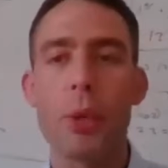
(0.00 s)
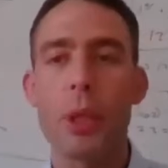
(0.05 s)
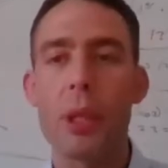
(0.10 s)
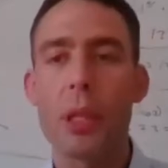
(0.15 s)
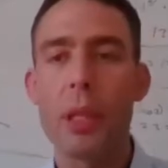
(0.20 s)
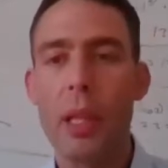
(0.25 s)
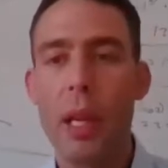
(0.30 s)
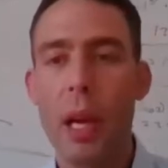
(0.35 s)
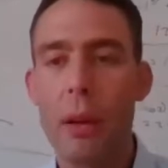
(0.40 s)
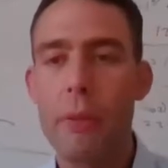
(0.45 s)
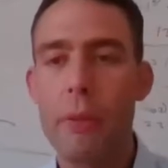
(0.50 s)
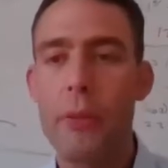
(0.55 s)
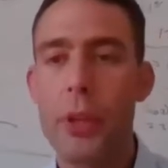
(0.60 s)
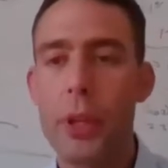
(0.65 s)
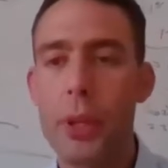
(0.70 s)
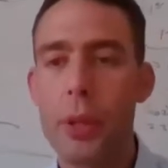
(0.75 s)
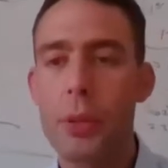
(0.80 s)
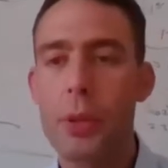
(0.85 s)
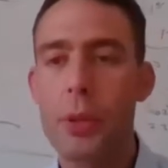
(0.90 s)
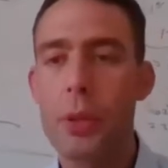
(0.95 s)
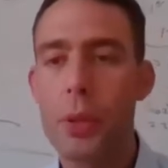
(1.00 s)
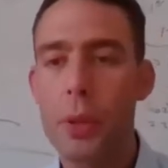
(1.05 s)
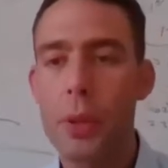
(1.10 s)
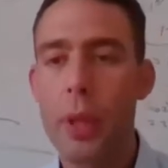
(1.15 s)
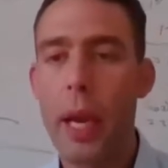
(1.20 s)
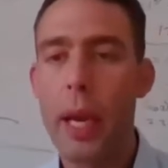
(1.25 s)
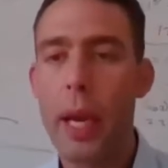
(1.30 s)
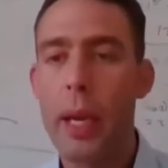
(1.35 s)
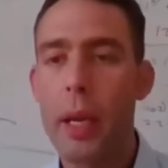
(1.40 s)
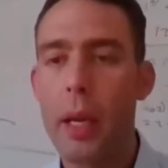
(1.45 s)
I would love for you to do
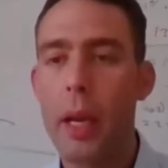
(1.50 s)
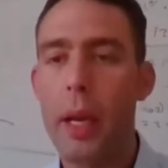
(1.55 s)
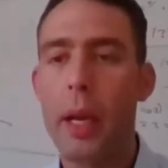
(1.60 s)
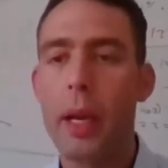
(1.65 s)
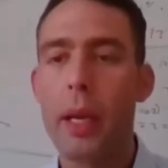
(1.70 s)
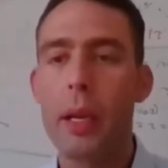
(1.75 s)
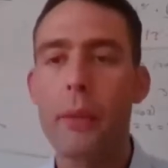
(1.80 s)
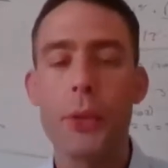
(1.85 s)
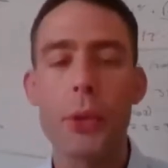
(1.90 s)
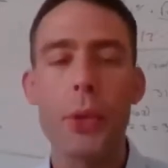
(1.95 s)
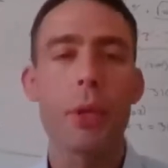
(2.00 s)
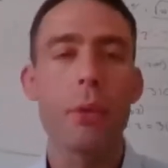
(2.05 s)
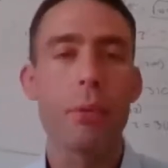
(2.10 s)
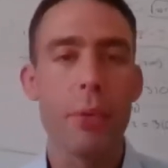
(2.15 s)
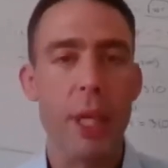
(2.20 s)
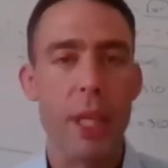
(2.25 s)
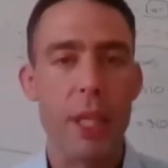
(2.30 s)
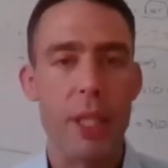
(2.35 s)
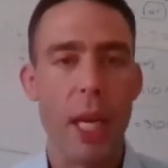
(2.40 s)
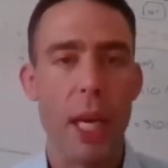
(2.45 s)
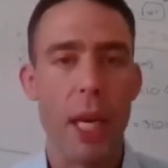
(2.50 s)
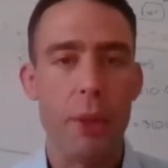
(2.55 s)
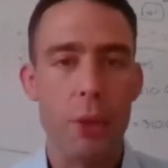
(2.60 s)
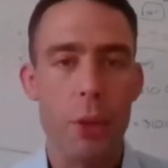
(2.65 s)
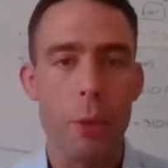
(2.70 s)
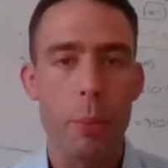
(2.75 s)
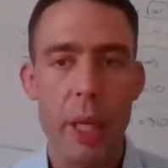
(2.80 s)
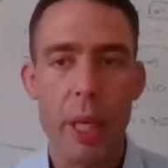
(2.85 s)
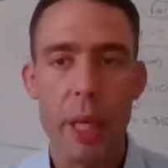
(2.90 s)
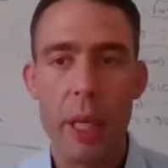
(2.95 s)
that. If you can reach
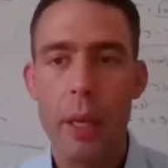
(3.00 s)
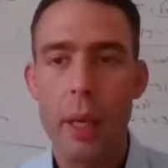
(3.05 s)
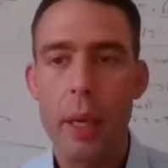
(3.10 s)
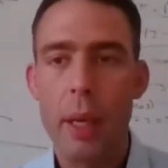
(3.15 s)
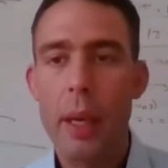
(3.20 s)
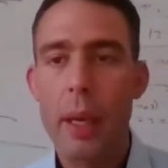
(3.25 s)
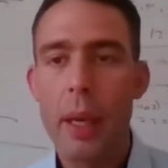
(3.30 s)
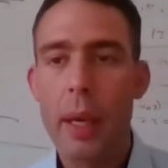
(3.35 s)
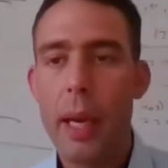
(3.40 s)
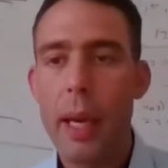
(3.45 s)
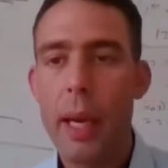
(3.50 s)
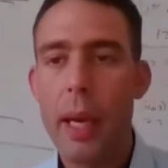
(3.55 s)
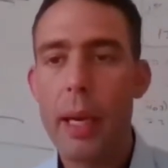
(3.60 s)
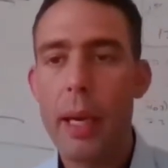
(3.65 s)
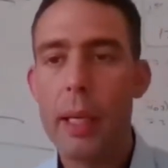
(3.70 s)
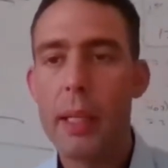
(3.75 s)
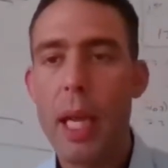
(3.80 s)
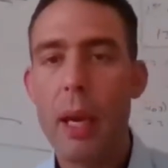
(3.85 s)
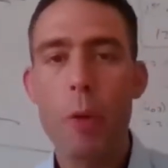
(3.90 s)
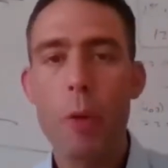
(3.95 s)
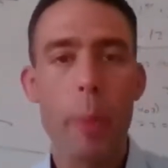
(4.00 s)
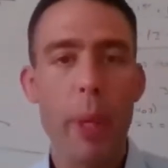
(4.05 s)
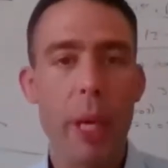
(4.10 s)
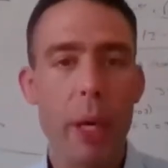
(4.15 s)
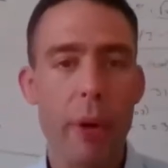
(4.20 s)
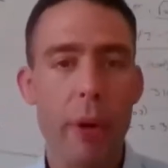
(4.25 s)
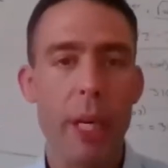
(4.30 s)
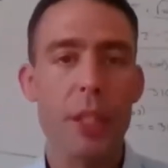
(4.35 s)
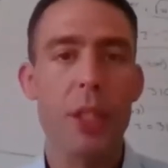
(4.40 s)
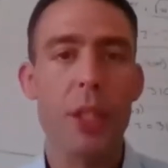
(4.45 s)
out to me, that would be
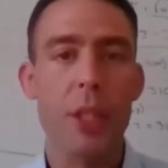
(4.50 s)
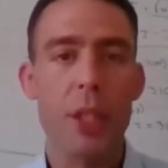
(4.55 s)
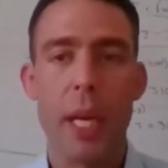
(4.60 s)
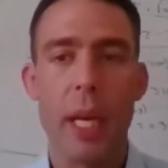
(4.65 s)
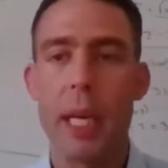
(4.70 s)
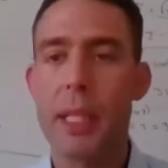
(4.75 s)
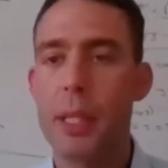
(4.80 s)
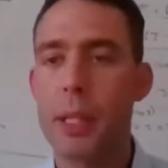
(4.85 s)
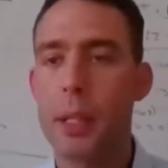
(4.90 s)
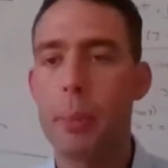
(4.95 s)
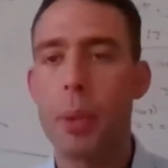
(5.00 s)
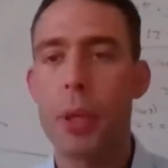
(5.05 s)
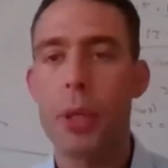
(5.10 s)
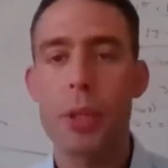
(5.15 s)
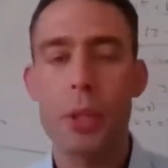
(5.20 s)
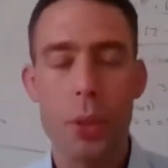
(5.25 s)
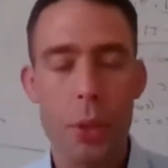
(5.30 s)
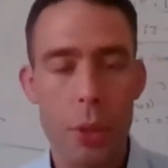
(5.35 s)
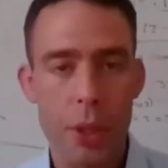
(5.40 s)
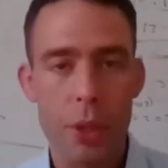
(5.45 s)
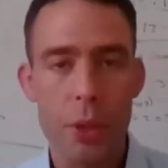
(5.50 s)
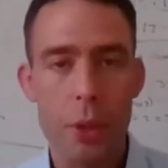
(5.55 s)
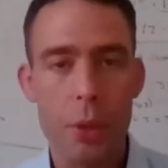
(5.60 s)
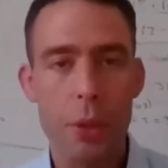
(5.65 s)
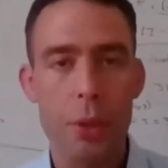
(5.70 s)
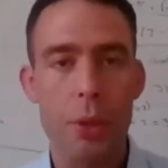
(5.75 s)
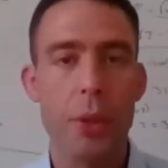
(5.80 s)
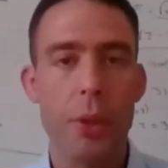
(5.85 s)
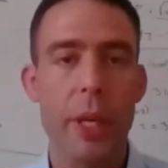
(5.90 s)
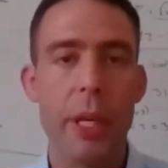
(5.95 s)
great. Just ask the person who
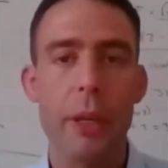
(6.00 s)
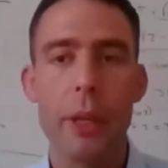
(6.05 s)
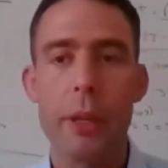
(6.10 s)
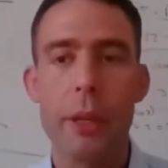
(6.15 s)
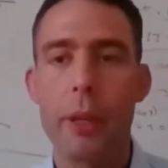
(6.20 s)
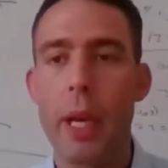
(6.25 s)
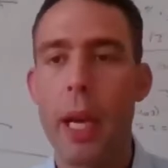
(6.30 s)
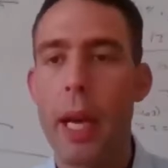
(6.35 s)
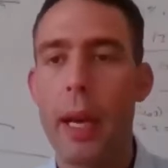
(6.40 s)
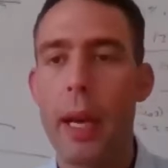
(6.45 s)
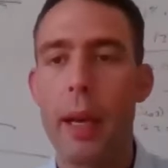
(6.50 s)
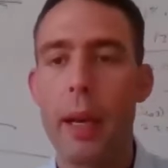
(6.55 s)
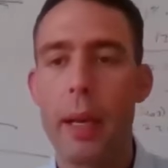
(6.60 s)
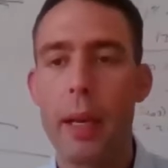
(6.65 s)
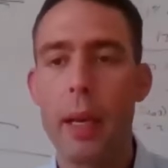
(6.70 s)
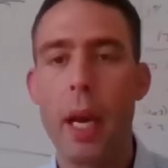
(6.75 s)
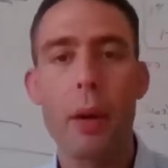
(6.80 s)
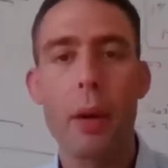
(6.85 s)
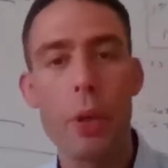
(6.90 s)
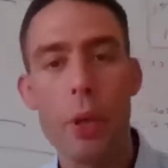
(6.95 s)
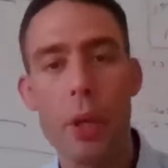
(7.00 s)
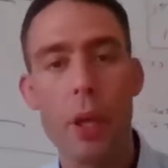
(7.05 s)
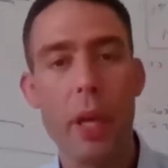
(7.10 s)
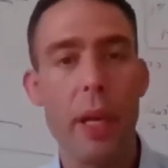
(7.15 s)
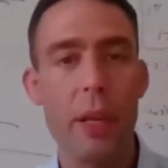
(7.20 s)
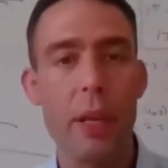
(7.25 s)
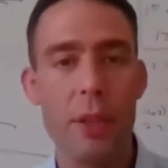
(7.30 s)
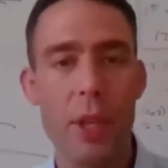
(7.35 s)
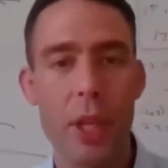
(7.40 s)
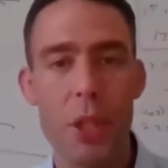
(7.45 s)
introduced you here how you can
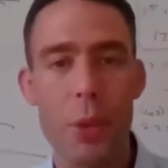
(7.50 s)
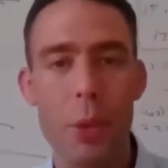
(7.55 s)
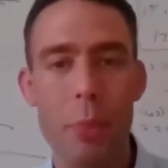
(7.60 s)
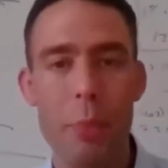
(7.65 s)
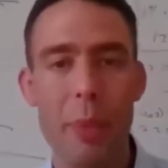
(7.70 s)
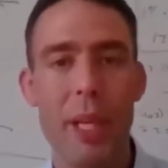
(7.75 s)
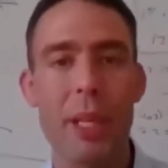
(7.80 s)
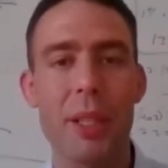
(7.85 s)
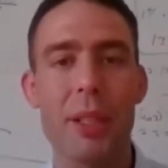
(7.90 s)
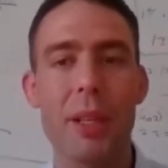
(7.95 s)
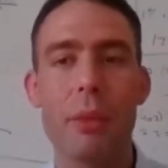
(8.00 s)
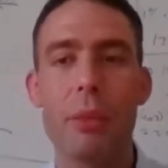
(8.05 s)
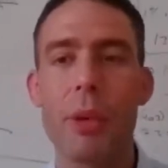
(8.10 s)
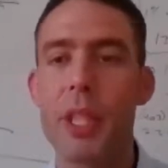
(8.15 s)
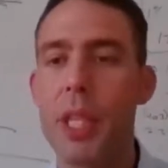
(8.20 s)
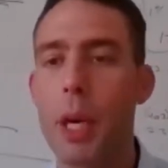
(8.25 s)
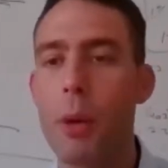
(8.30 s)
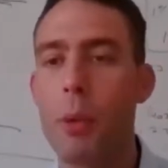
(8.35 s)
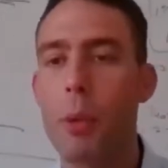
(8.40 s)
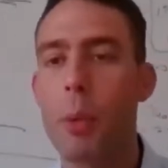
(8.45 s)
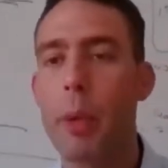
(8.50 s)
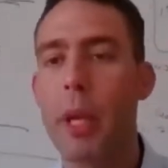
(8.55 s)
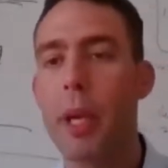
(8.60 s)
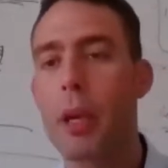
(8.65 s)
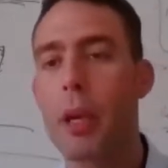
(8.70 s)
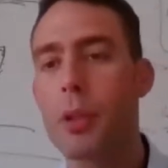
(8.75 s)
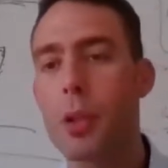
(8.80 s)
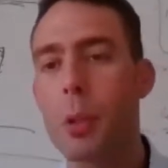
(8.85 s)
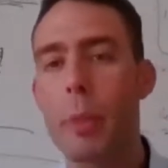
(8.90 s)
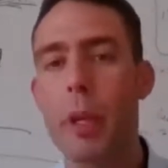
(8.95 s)
get in touch with me, and reach out with me
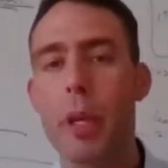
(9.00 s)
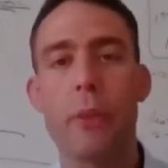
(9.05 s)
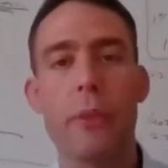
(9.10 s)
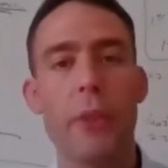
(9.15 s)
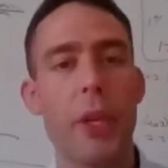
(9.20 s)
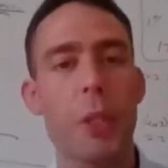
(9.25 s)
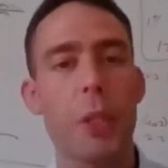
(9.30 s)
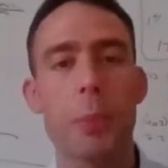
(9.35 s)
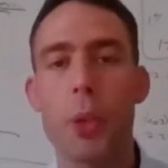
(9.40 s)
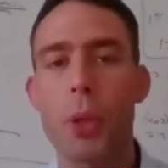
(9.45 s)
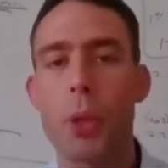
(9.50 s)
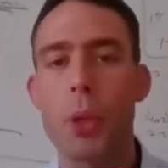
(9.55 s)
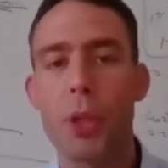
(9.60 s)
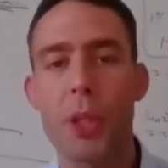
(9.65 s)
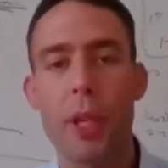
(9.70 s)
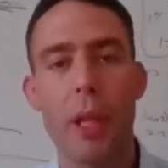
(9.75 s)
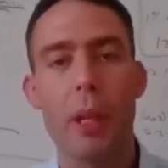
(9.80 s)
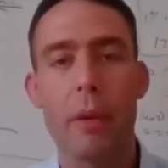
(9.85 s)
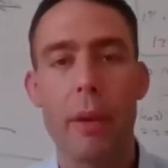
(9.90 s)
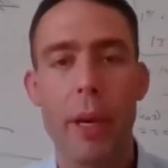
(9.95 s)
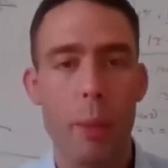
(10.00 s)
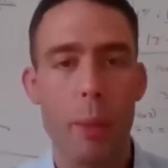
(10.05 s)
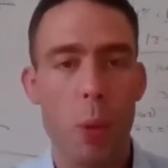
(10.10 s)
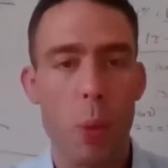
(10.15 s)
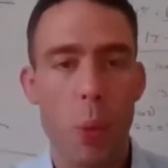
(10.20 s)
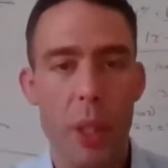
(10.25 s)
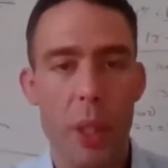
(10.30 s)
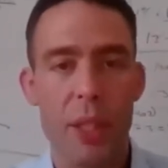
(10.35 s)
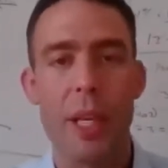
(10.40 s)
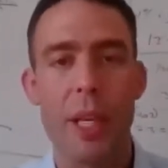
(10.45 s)
to me on Facebook or Telegram
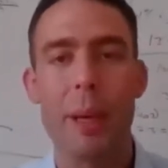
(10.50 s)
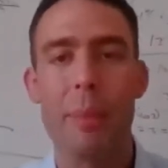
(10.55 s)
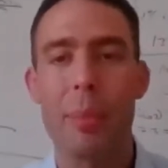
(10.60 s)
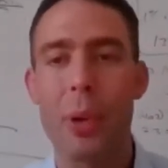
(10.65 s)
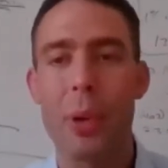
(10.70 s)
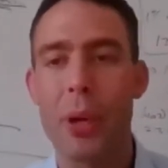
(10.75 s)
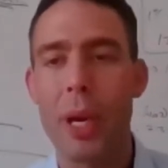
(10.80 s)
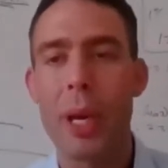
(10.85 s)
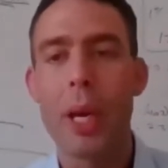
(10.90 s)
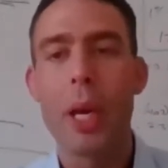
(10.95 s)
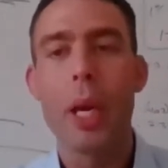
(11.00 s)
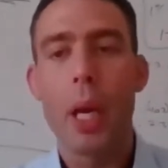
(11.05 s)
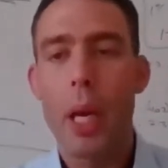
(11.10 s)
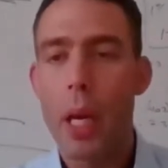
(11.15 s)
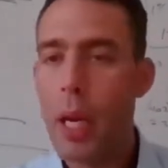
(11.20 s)
or WhatsApp or